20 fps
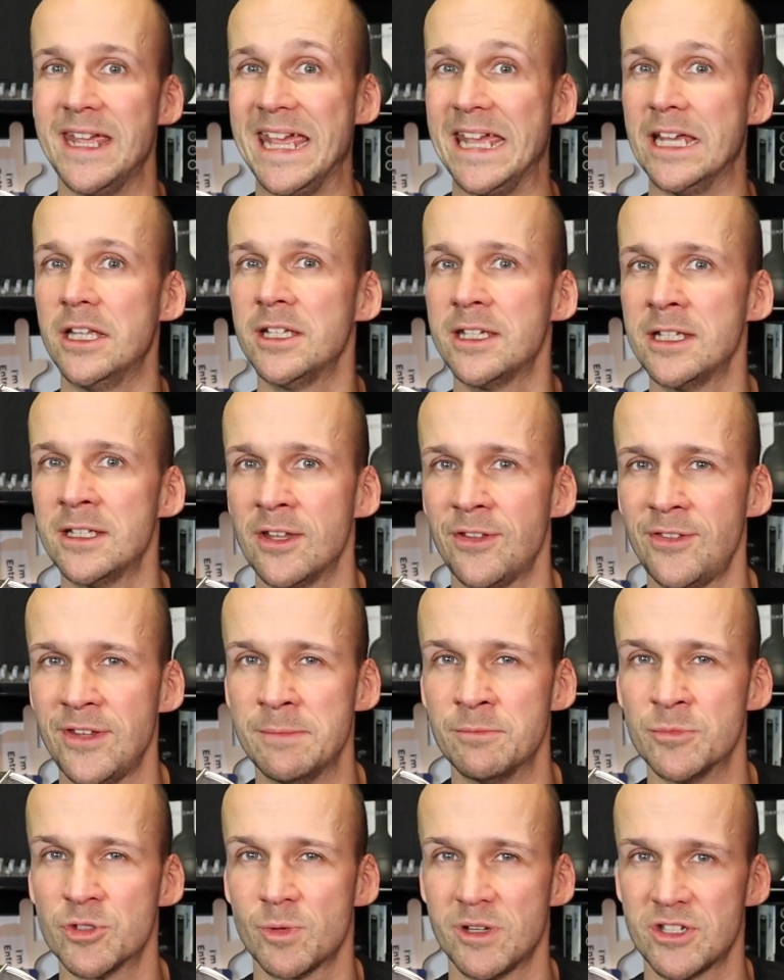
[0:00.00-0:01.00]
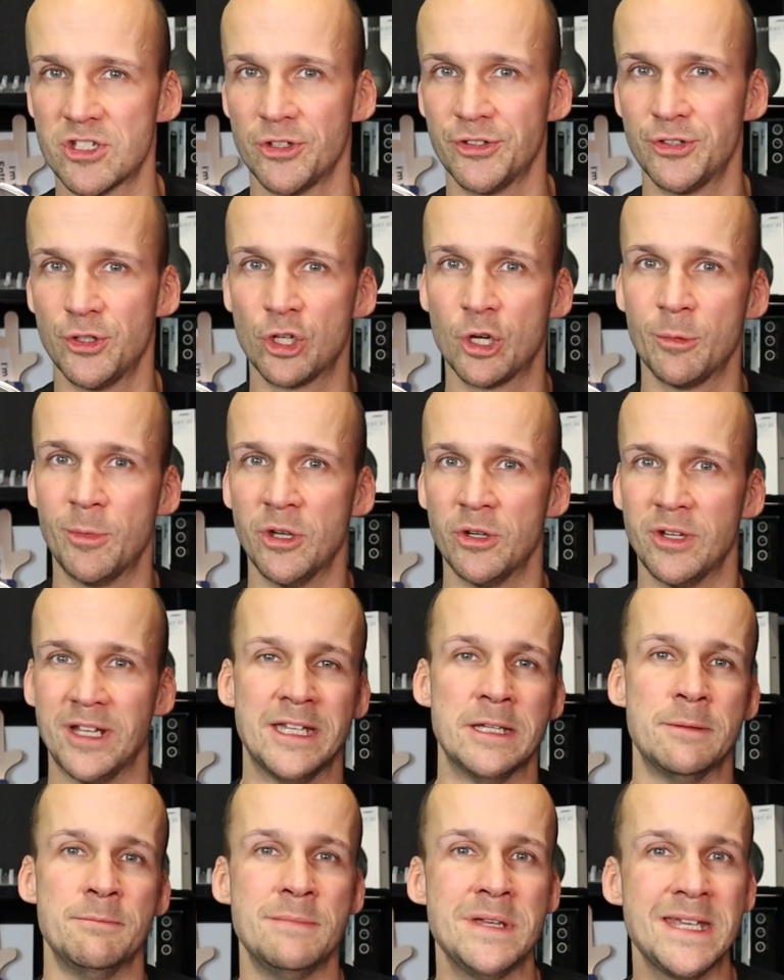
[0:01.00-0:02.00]
Elegant Themes, which I'll talk about
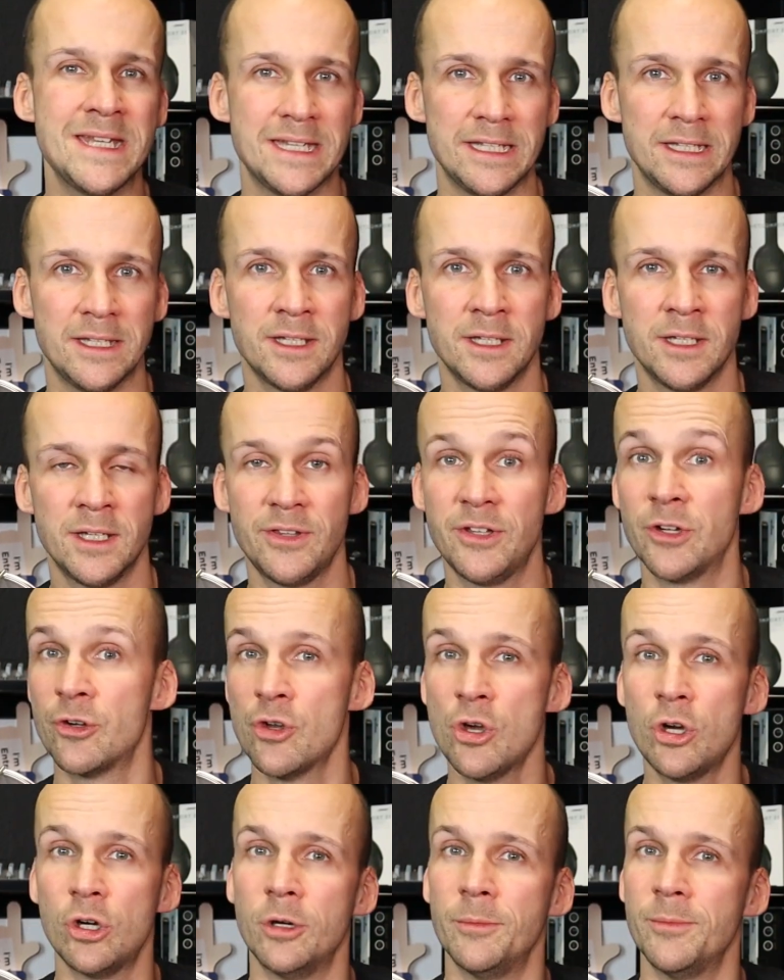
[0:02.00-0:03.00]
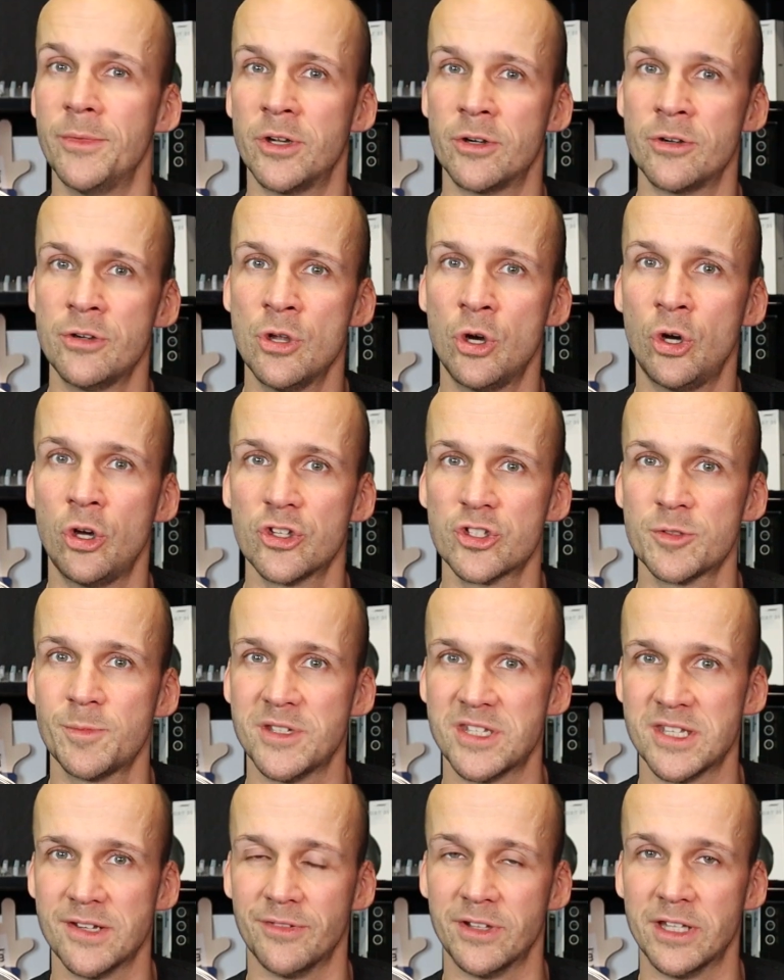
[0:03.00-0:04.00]
in a minute, they're not. They're not
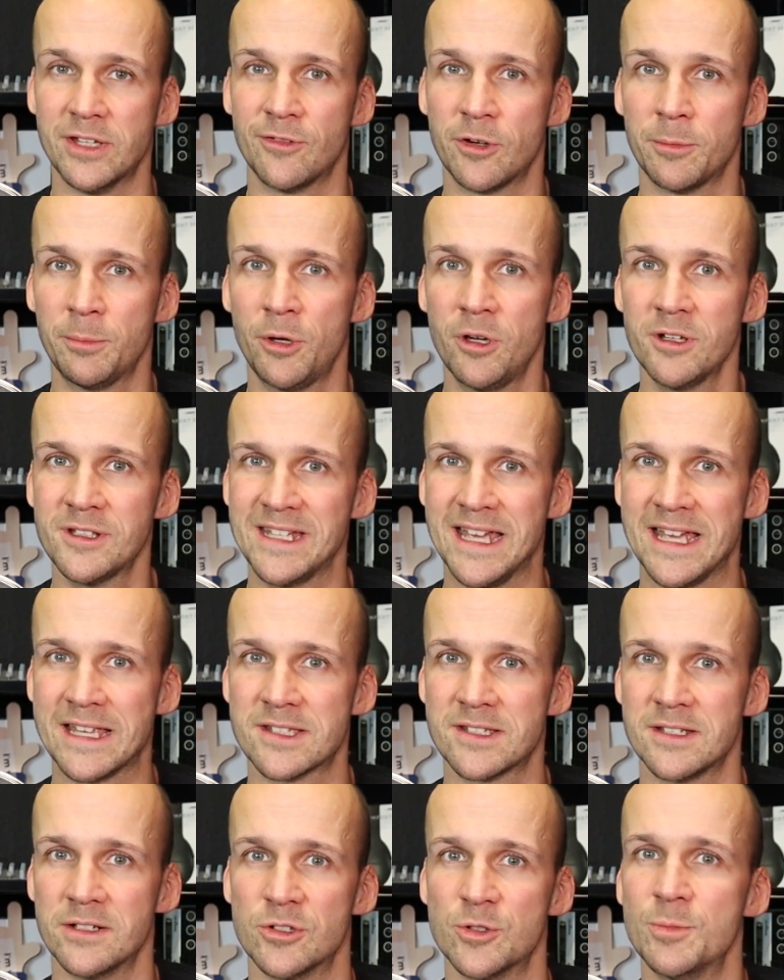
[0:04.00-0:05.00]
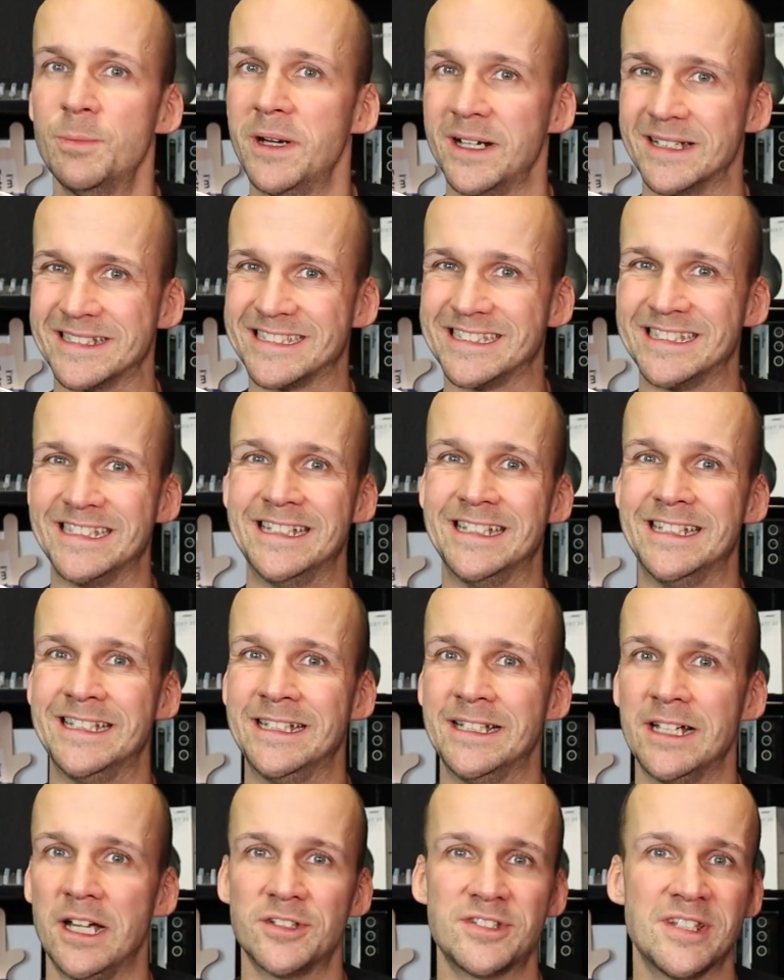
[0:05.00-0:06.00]
specifically for podcasters, but
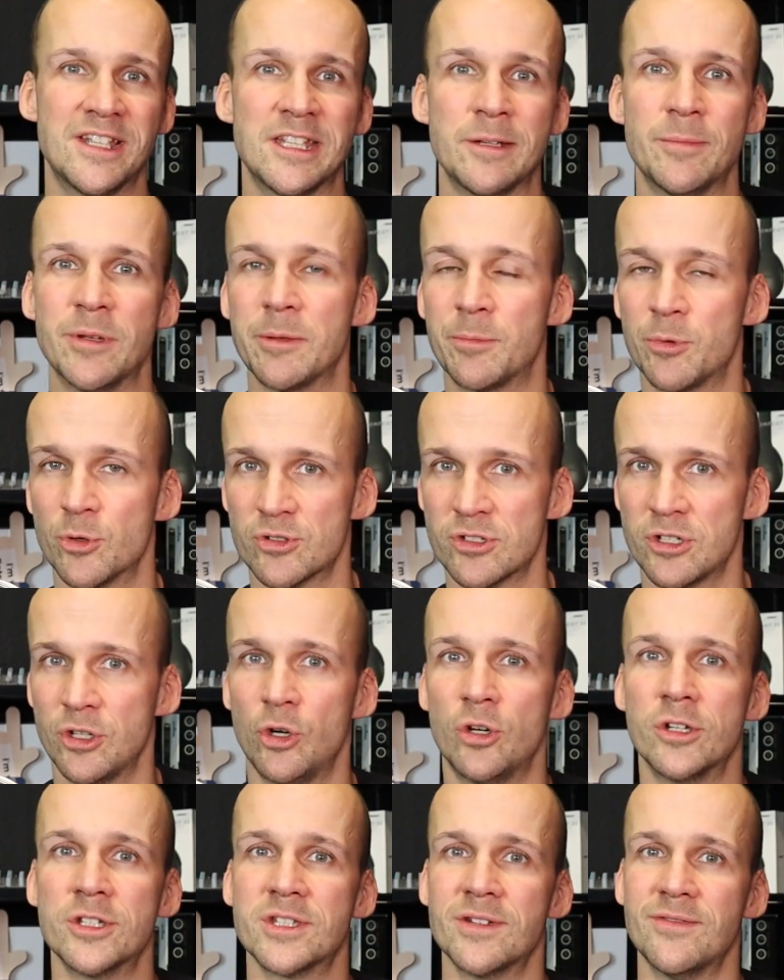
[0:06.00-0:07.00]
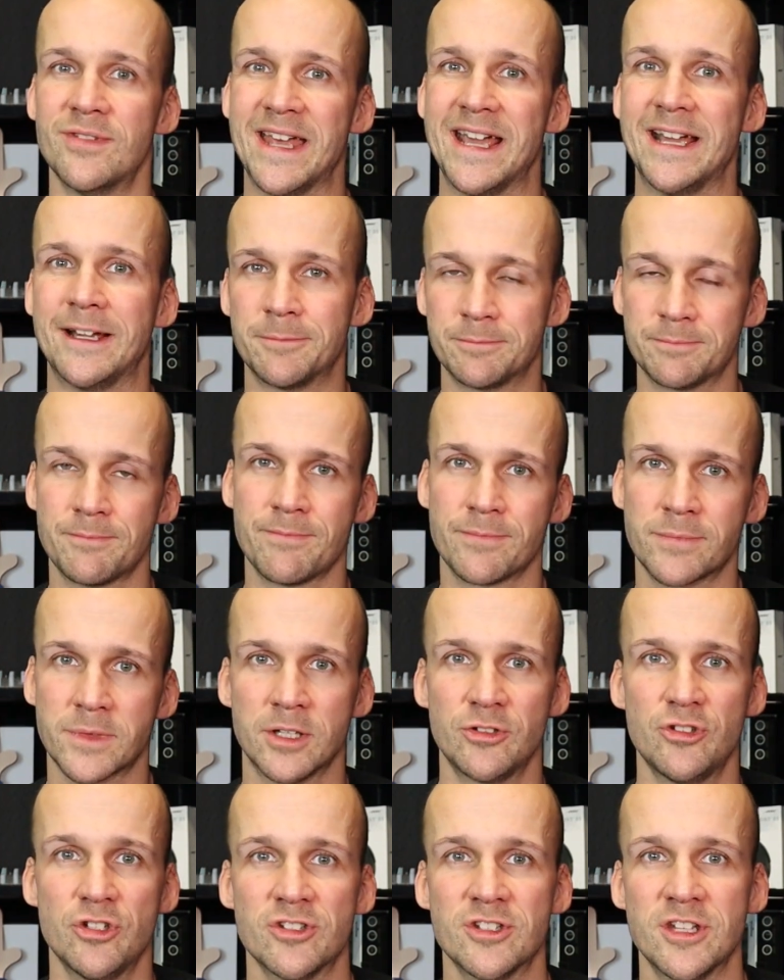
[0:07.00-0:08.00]
I'll tell you about the pros and cons of that
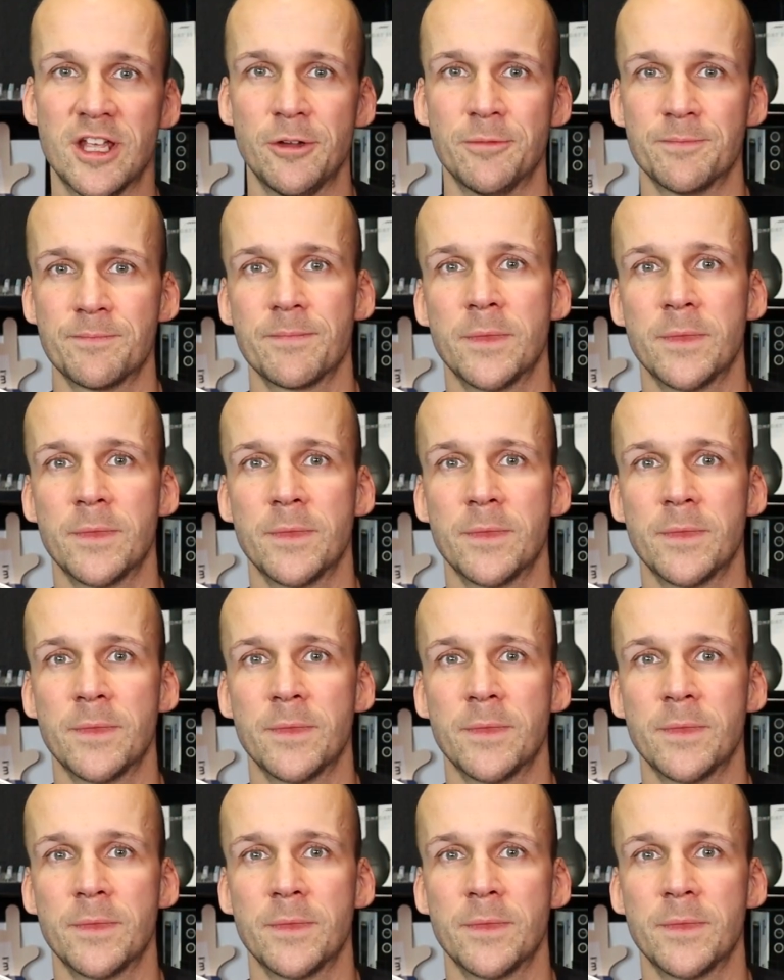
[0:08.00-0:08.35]
just now.